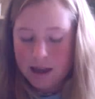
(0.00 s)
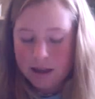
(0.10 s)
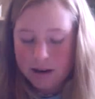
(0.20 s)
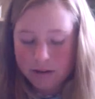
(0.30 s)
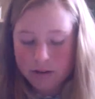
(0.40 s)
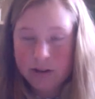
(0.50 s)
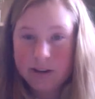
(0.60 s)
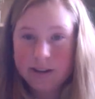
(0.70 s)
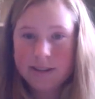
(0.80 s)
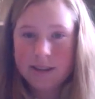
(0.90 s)
It eluded
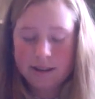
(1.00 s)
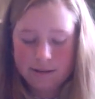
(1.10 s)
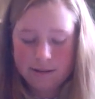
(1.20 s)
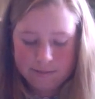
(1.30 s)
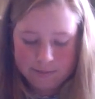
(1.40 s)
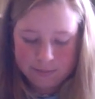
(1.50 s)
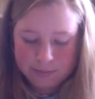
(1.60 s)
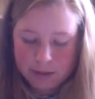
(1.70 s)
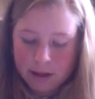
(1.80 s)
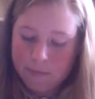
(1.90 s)
us then,
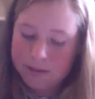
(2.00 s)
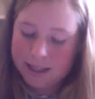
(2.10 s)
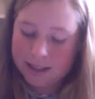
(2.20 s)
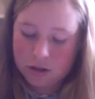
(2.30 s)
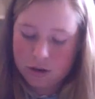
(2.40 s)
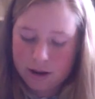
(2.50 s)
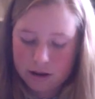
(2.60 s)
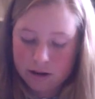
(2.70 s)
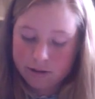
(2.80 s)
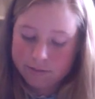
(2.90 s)
but that's no
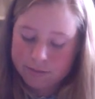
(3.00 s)
matter.